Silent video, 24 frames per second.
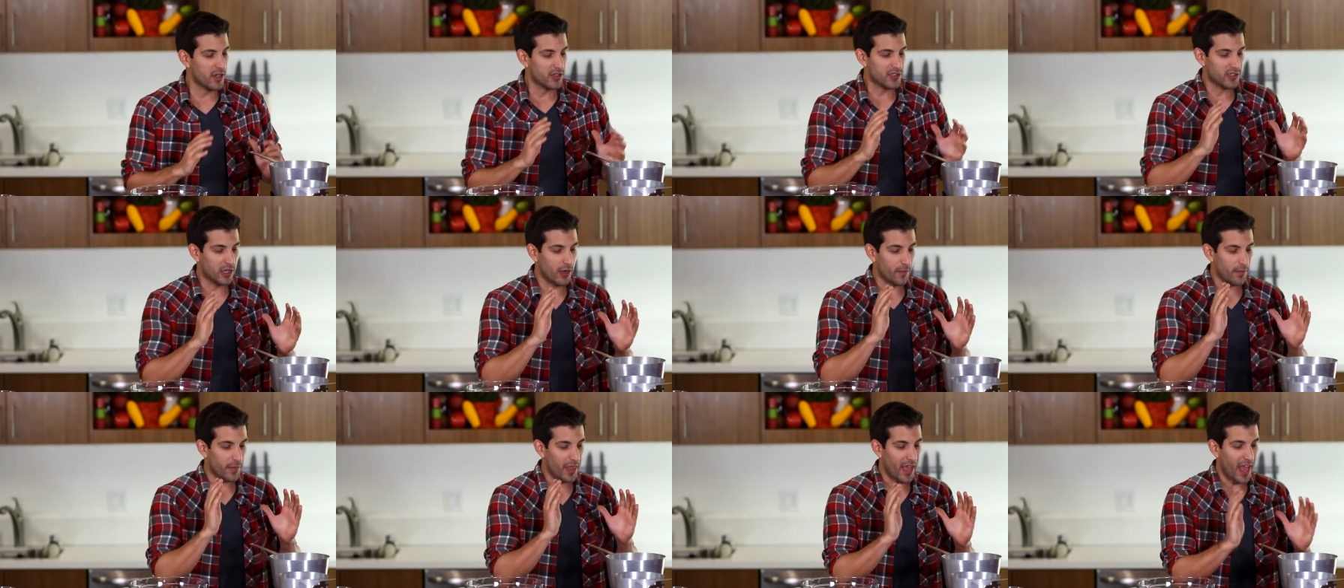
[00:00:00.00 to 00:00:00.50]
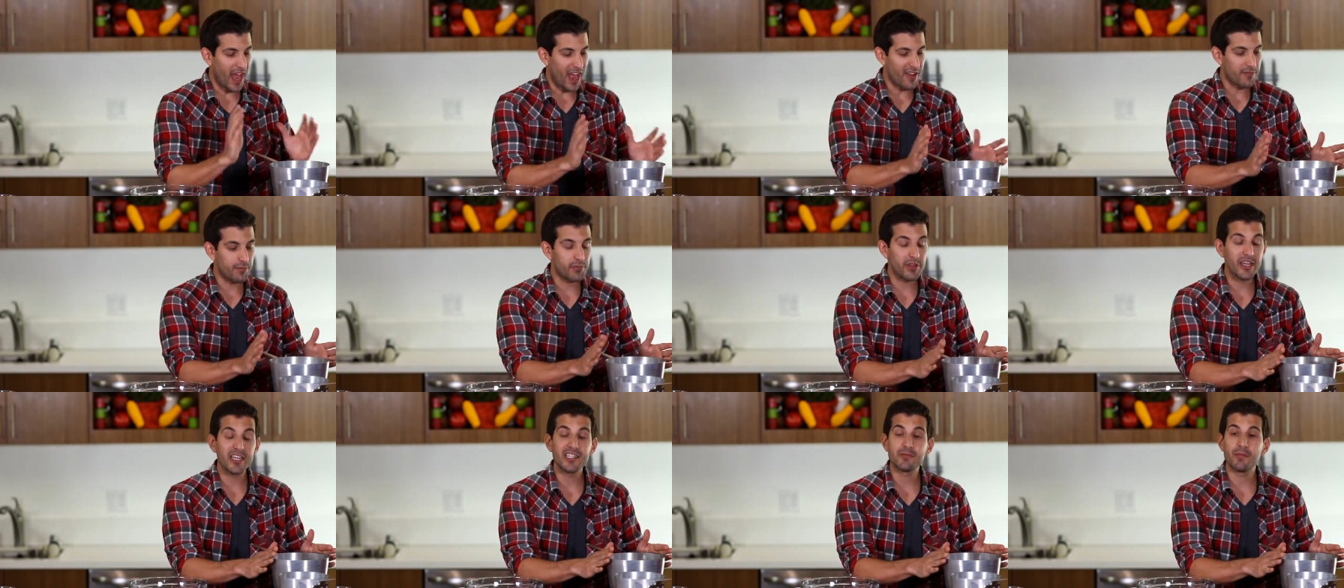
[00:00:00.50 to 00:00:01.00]
So I've
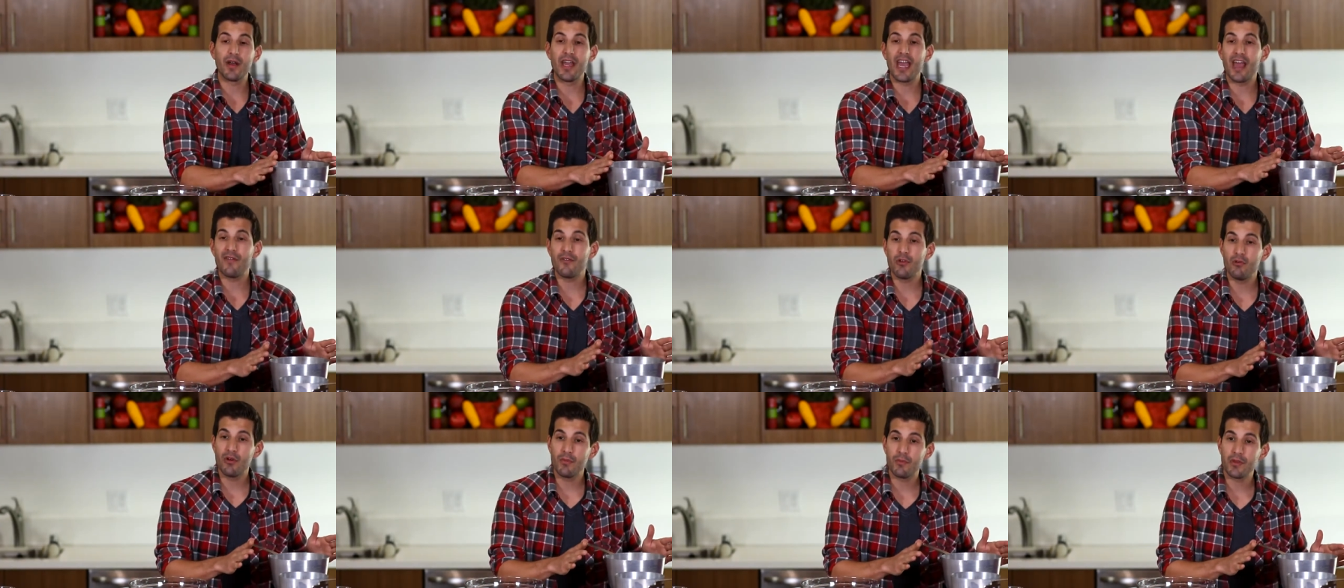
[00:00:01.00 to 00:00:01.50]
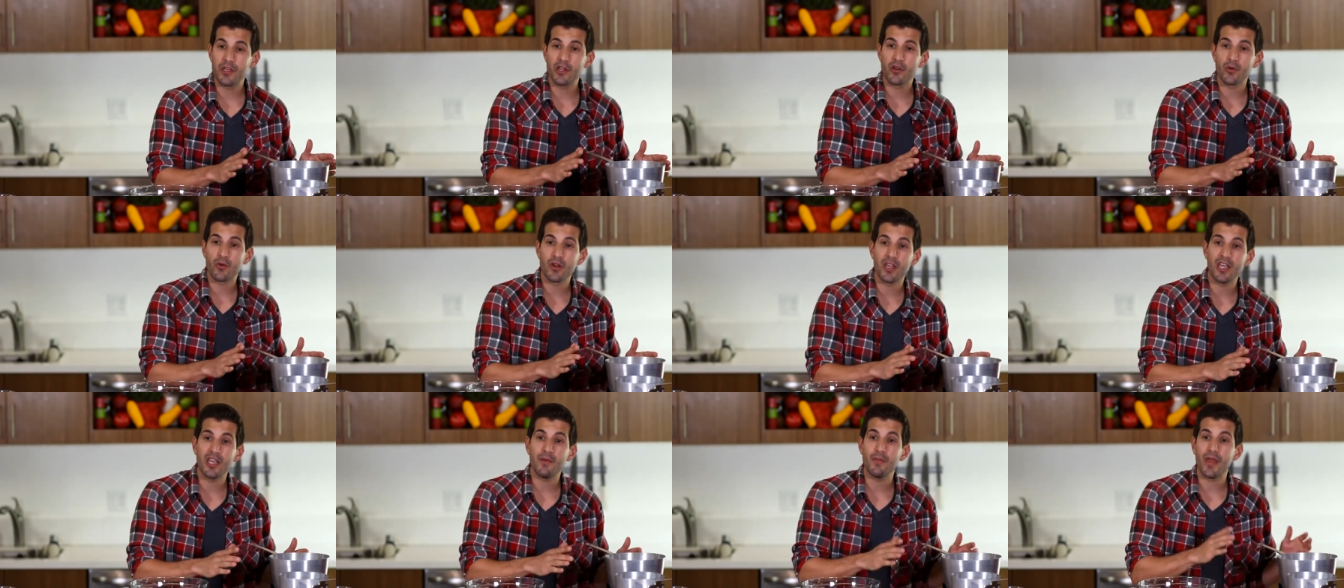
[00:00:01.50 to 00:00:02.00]
placed my heavy whipping
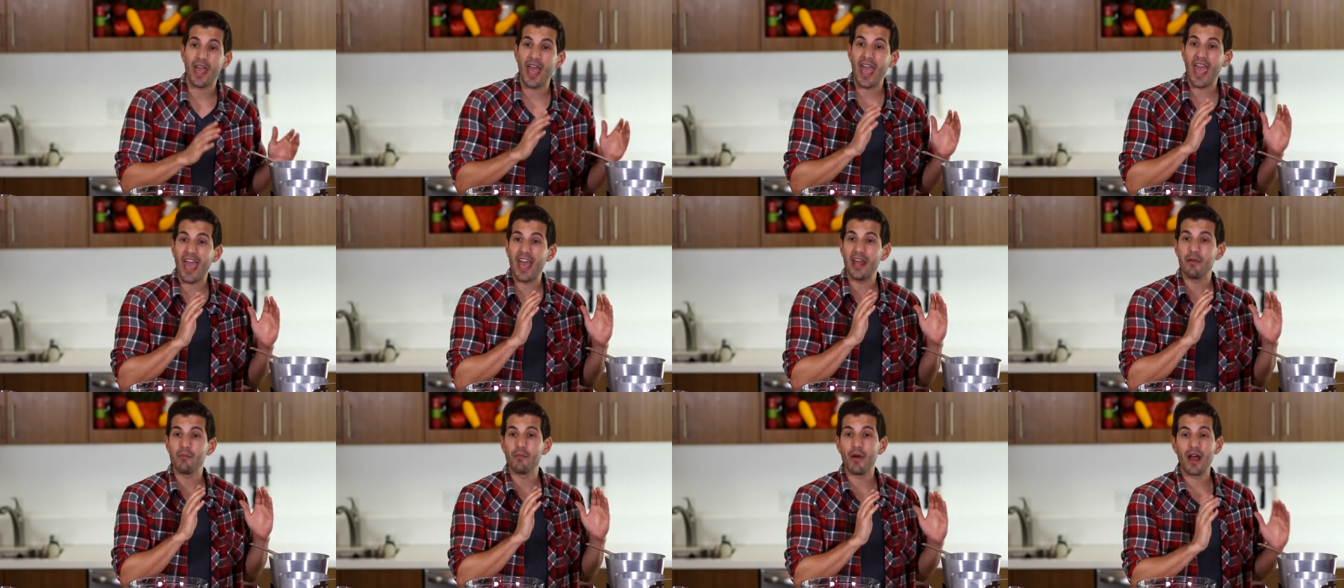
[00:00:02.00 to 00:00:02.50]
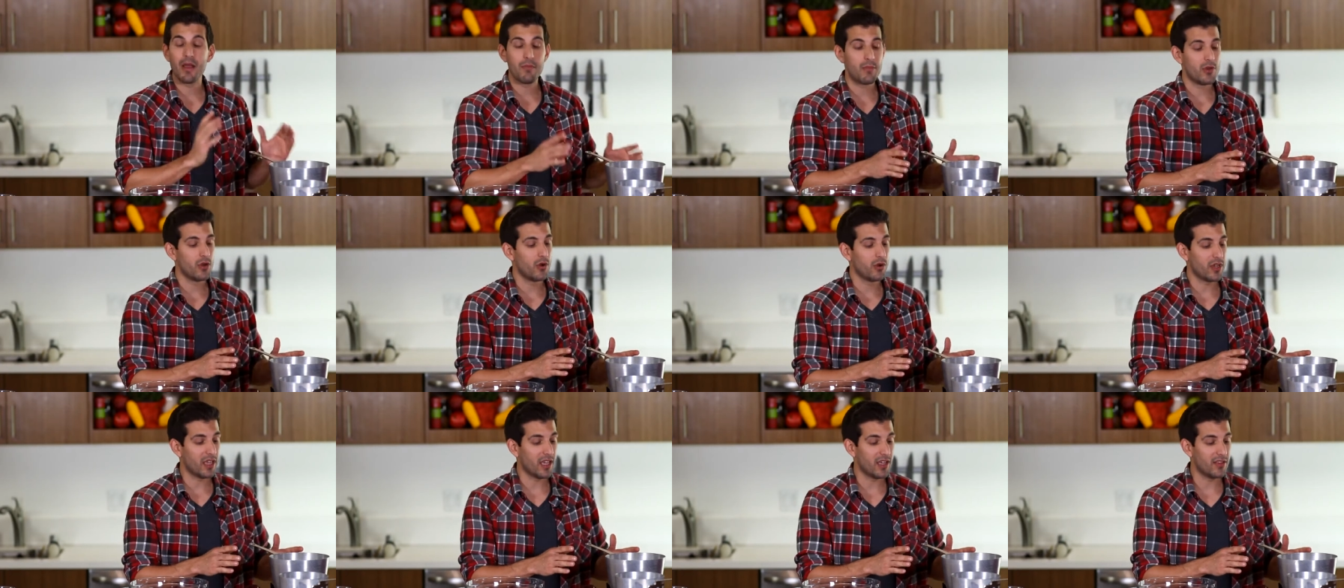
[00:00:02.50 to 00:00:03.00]
cream and my
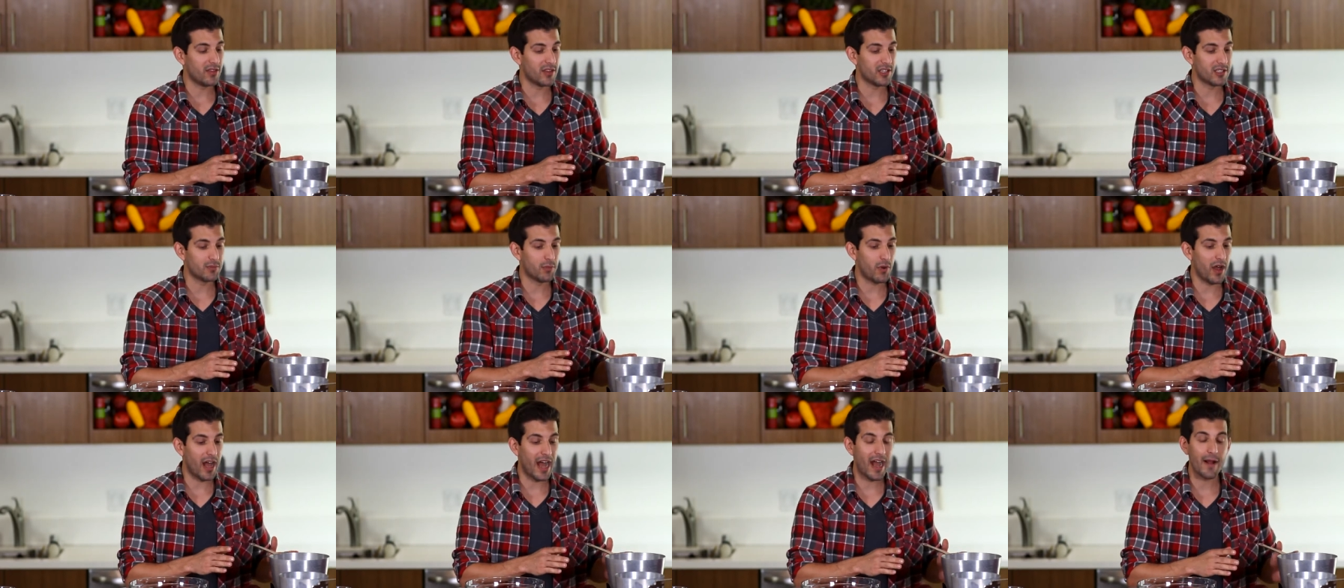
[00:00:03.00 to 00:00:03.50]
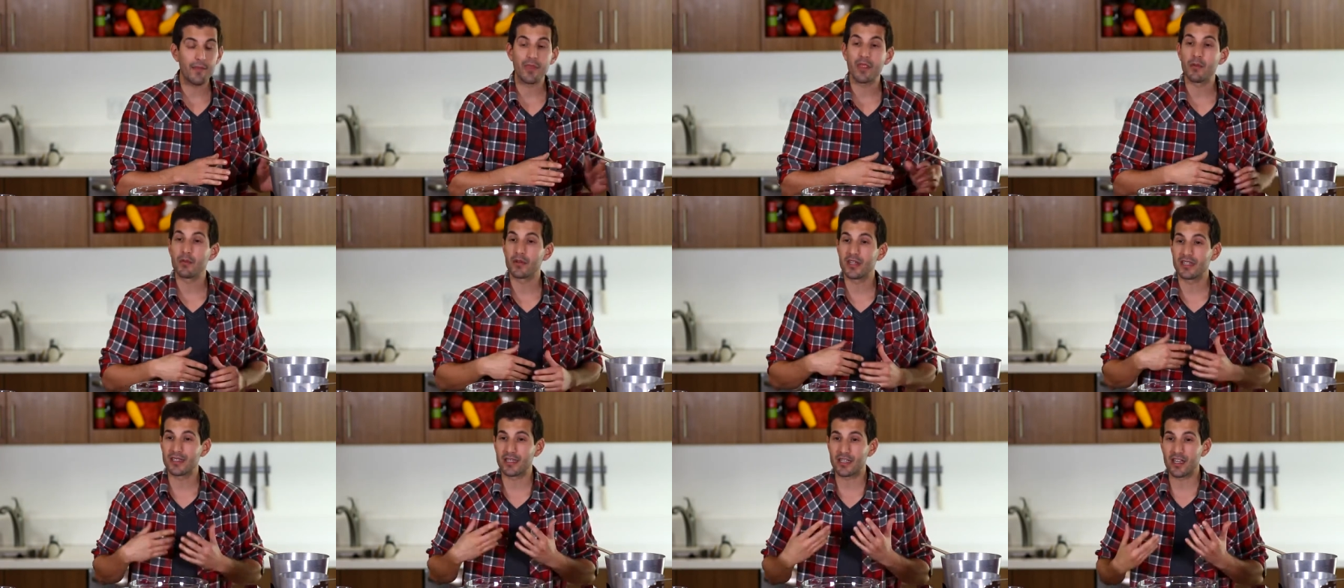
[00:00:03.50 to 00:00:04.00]
milk in this pot.
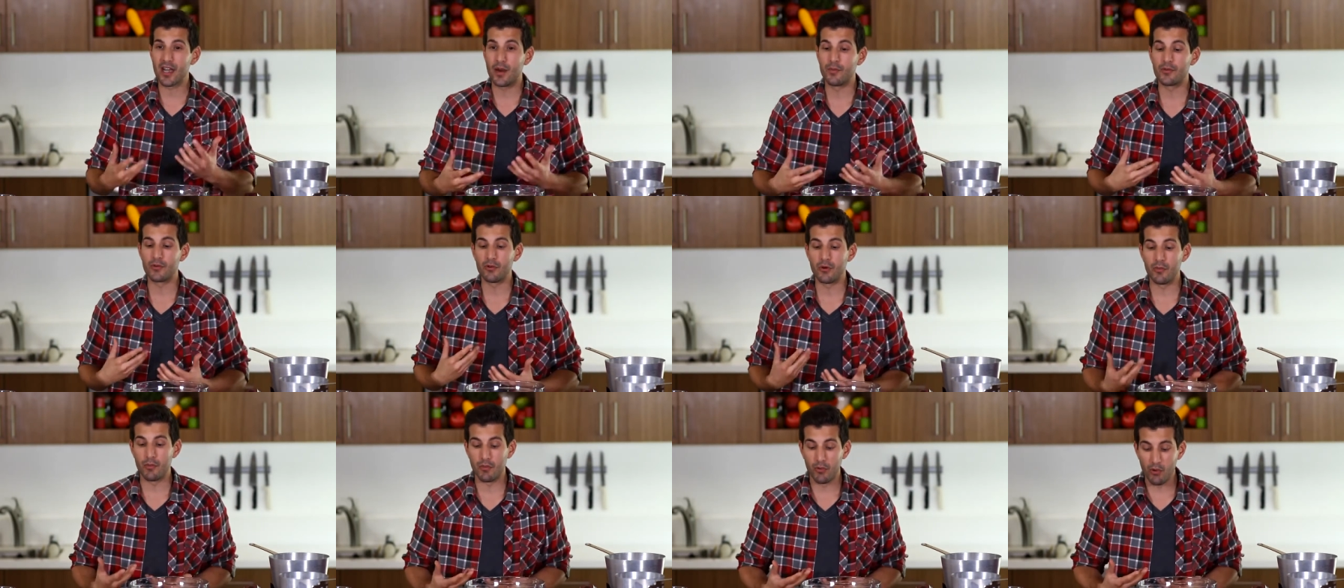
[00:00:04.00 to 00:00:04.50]
I'm gonna let it come to a